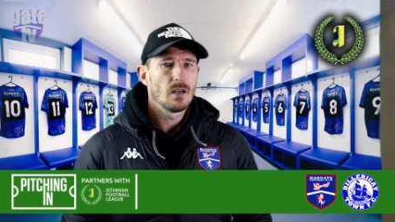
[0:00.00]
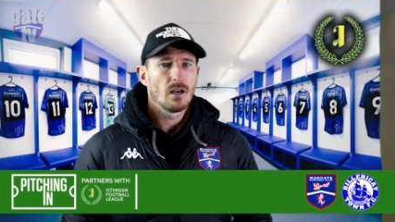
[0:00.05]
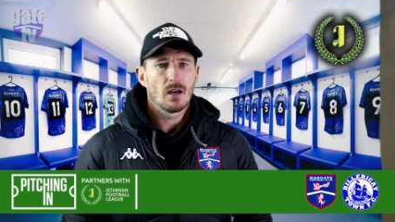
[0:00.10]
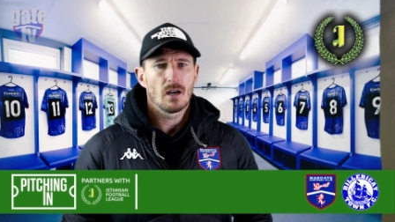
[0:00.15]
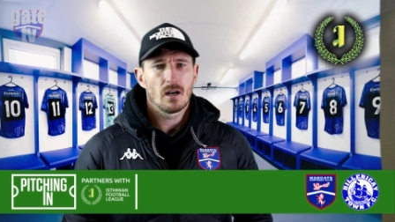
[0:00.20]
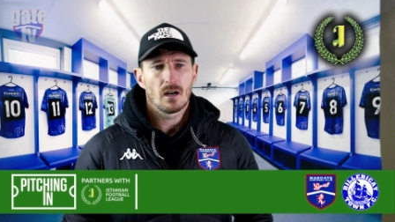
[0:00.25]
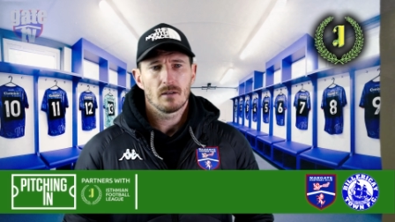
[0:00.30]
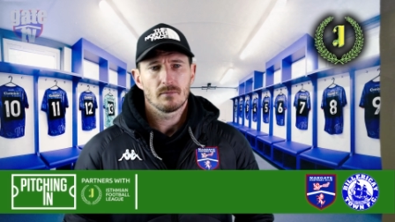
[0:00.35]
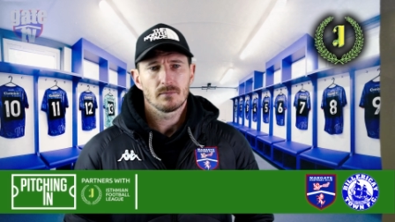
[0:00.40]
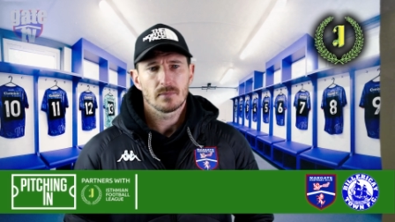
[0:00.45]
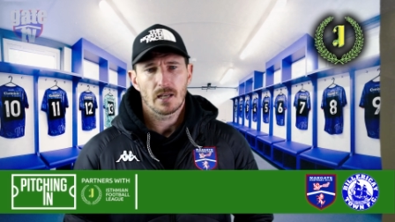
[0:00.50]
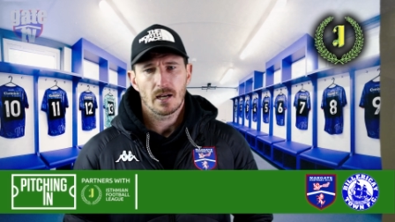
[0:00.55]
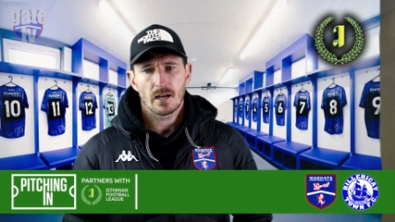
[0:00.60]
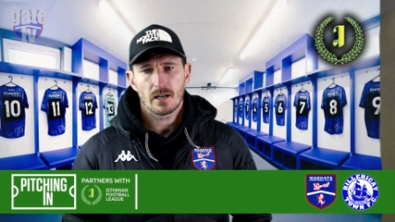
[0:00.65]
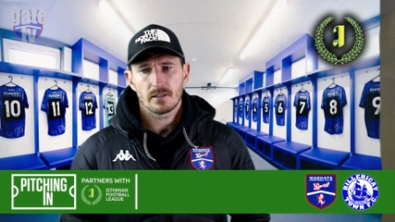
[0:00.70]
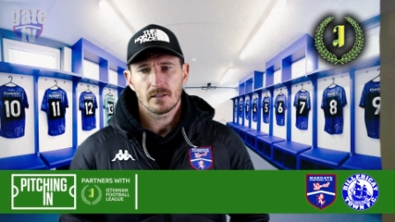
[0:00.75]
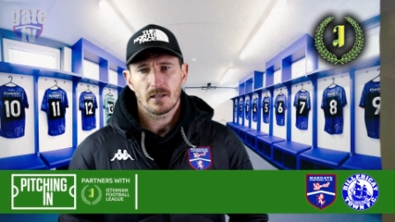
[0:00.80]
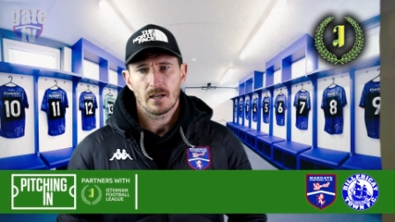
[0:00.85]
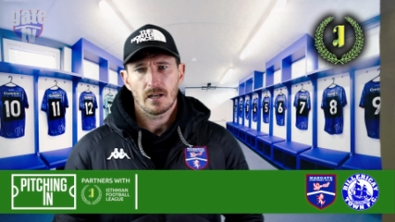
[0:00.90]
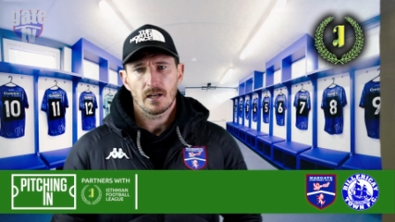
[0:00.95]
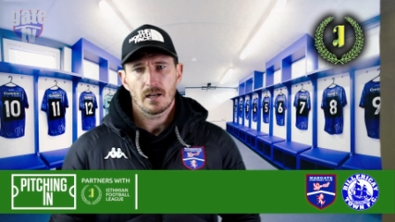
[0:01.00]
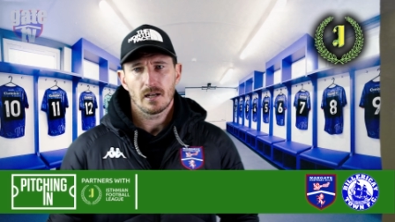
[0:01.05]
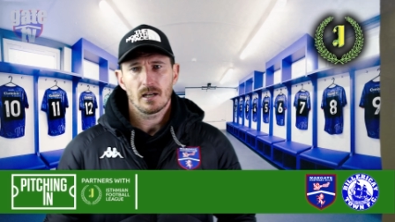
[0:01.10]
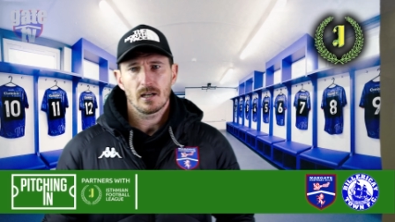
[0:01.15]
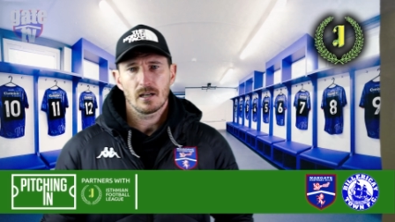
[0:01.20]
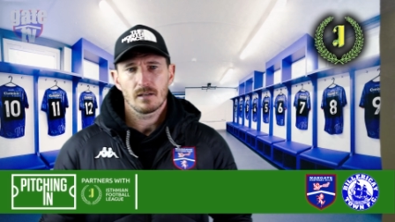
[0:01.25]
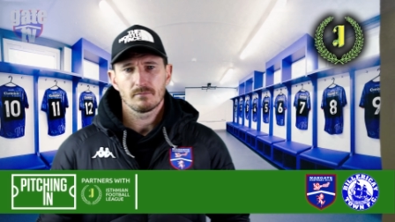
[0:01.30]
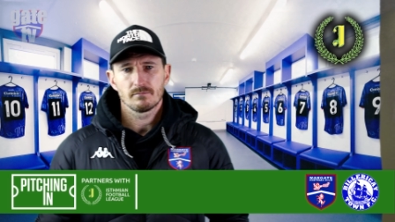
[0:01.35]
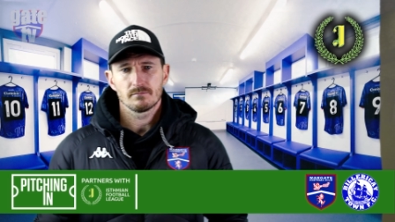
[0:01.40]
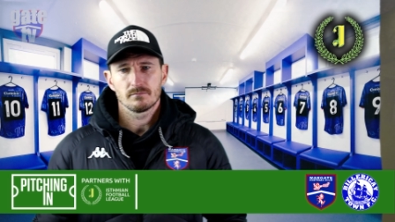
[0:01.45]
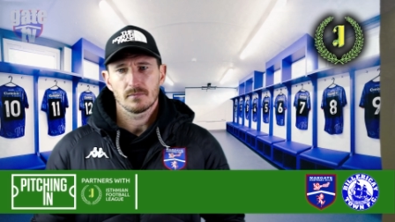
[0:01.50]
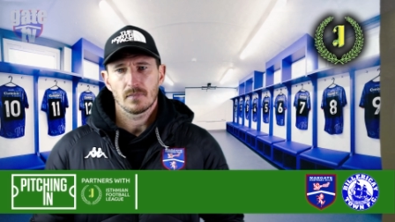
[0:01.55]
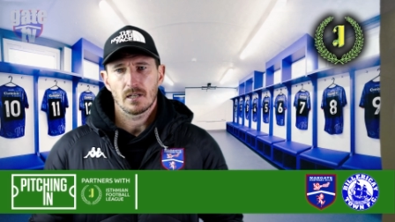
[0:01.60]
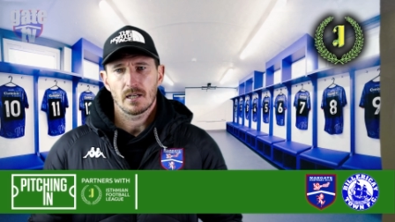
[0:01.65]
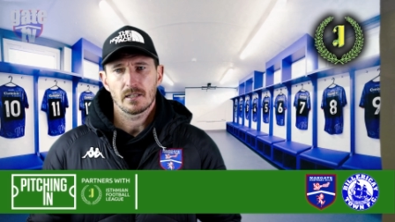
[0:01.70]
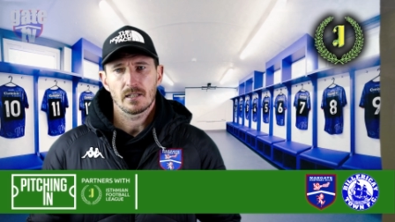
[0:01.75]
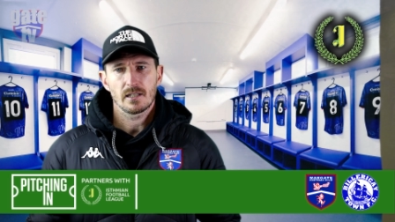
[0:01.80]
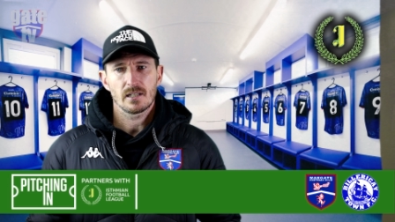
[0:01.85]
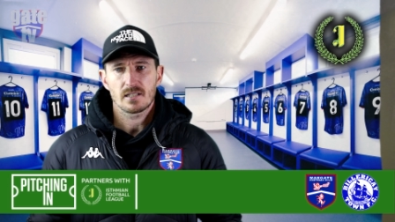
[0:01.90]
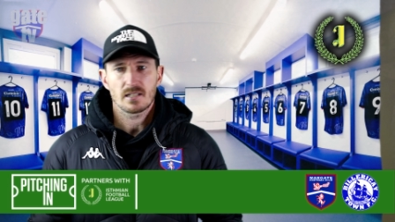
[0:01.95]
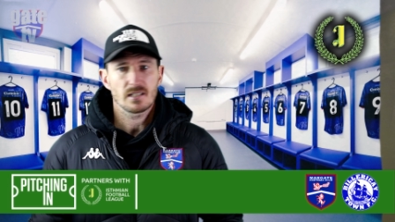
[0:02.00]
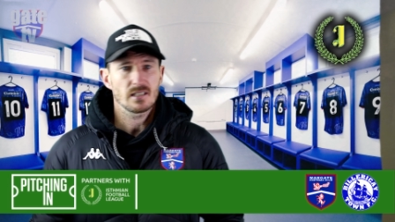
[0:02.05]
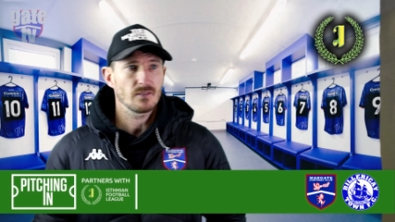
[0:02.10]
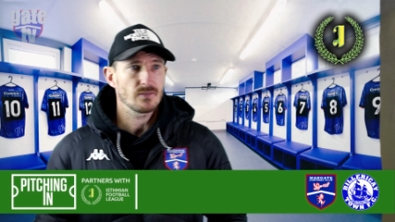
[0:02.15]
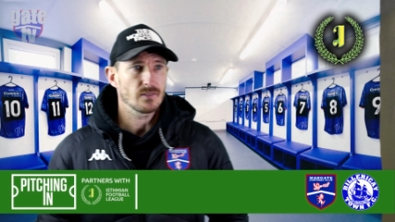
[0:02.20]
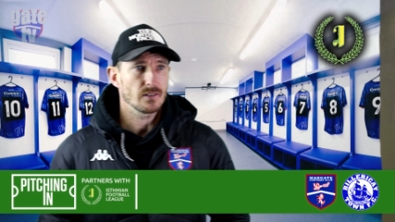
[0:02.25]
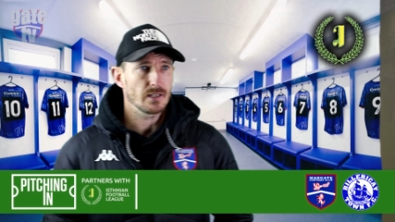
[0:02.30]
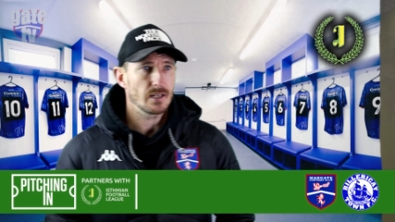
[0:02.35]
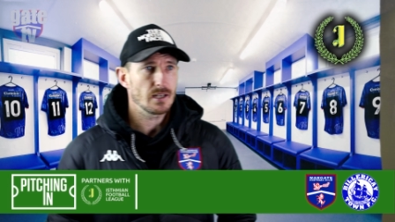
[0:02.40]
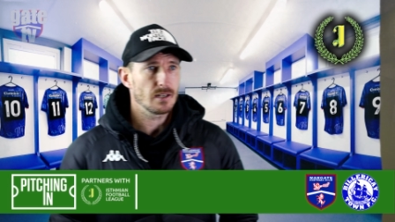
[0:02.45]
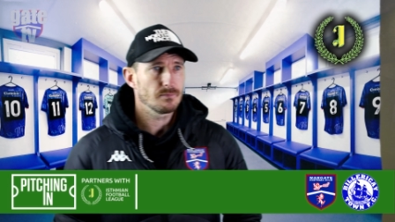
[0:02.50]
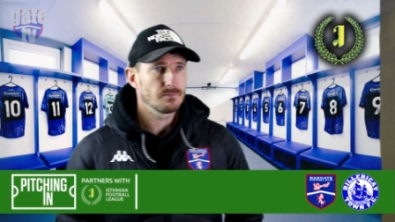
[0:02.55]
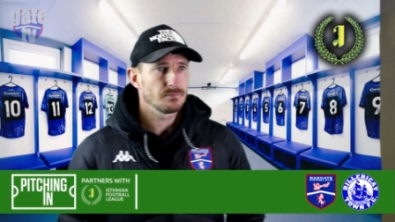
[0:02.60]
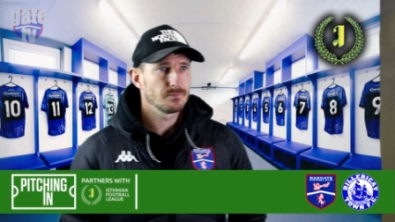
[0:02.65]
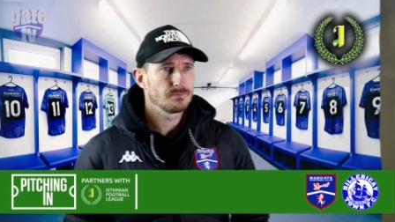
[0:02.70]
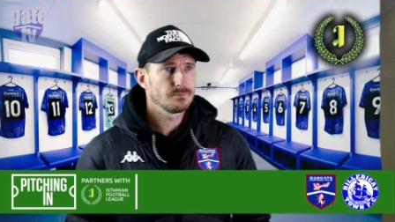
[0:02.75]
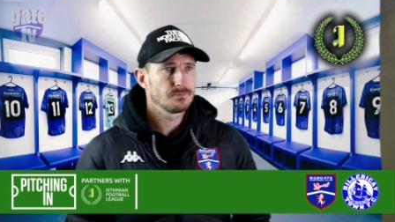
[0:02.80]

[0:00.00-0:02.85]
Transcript: um, down, um, and then it's a different game.